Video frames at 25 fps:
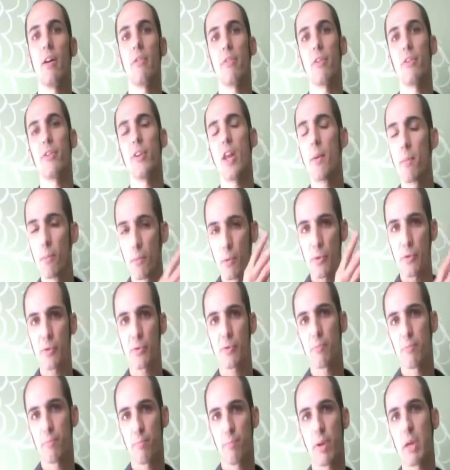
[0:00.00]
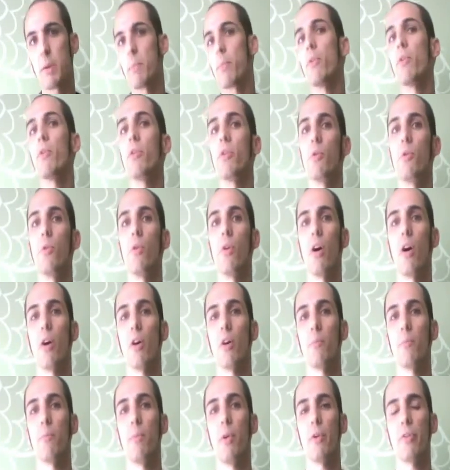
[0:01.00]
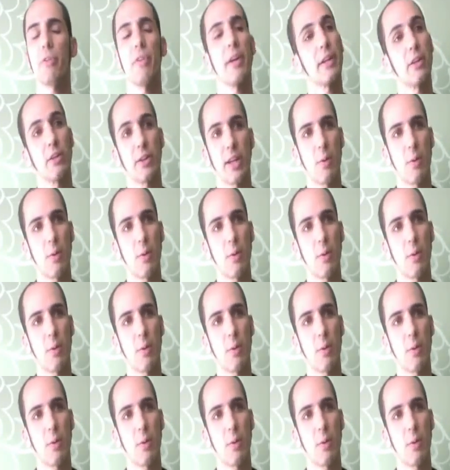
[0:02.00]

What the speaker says: the numbers people who are both like,